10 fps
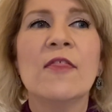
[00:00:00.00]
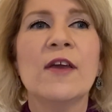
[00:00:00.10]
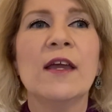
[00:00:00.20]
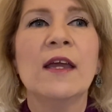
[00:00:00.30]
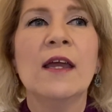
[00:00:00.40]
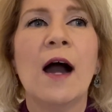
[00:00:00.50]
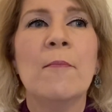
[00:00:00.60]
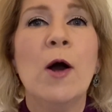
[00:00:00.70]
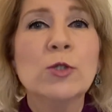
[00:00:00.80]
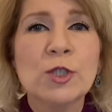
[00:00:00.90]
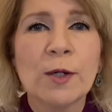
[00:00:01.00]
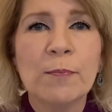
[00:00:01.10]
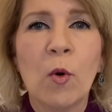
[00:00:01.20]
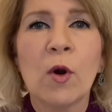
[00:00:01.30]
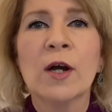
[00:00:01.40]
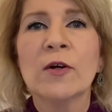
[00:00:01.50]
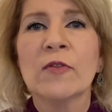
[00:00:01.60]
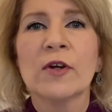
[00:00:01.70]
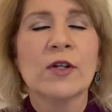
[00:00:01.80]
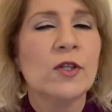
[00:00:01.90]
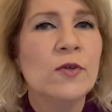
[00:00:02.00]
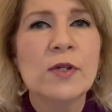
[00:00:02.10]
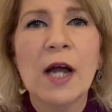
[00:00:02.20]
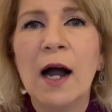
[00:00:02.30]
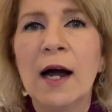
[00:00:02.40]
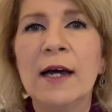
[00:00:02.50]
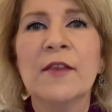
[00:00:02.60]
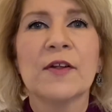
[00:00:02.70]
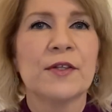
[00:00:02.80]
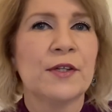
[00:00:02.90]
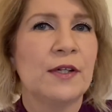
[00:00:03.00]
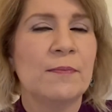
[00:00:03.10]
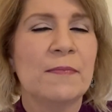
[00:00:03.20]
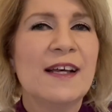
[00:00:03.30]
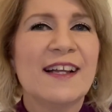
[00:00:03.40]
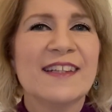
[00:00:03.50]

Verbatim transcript: the poster board, the glue gun, the little